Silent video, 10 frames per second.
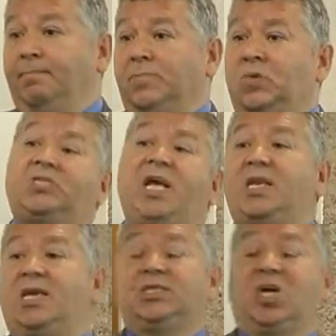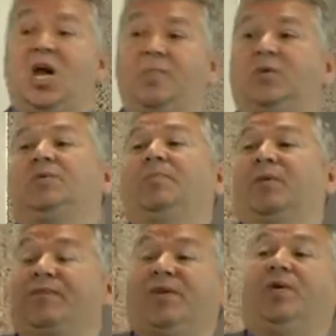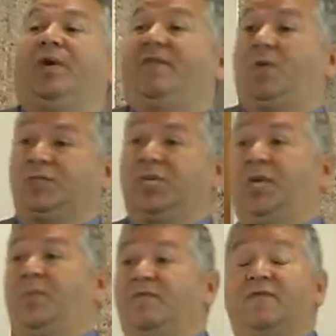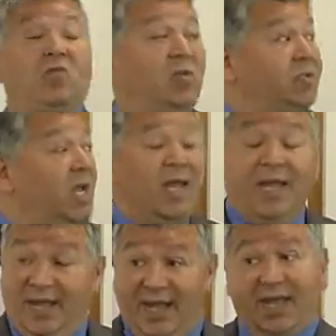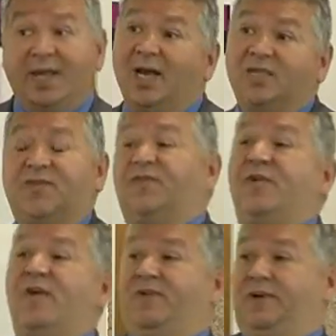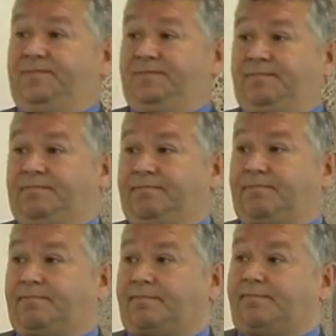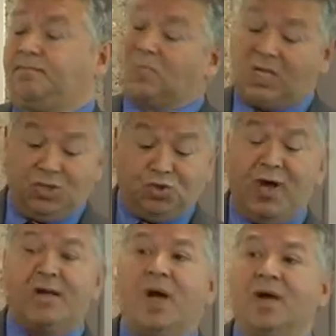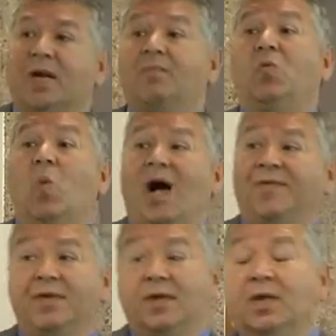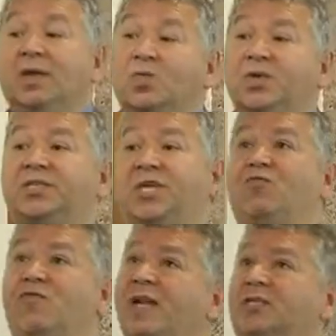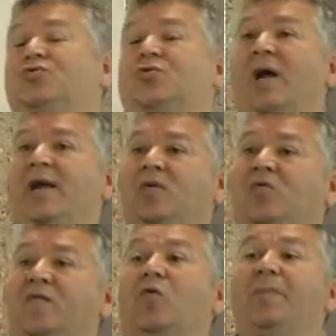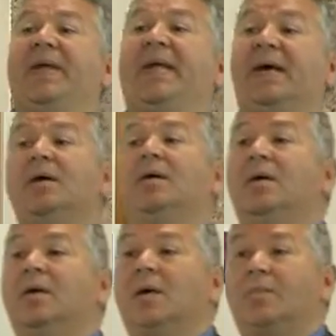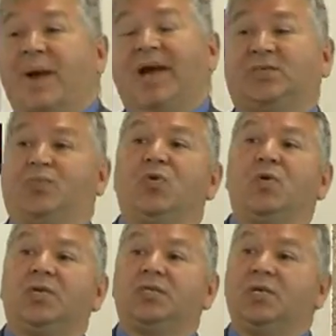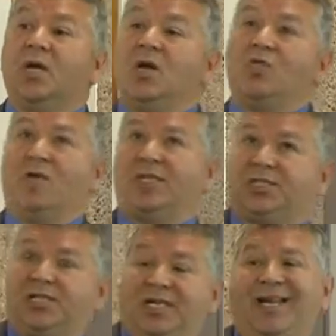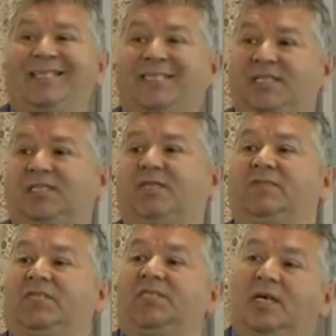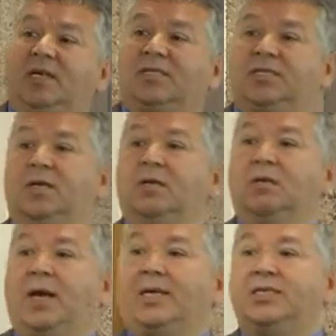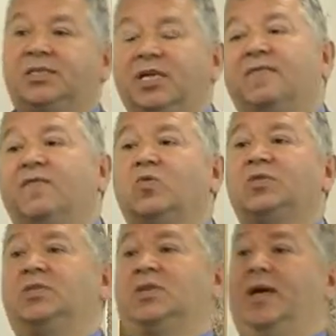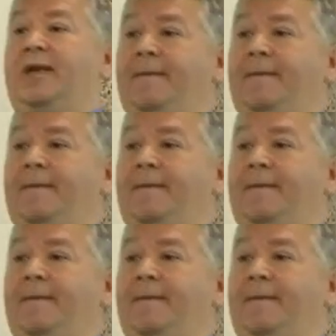So in 10 years' time, you simply renew it if you want to keep it in force. It can last forever. Trademark number 1, which is a red triangle for beer, Bass Brewers, registered in 1876 and is still in force today.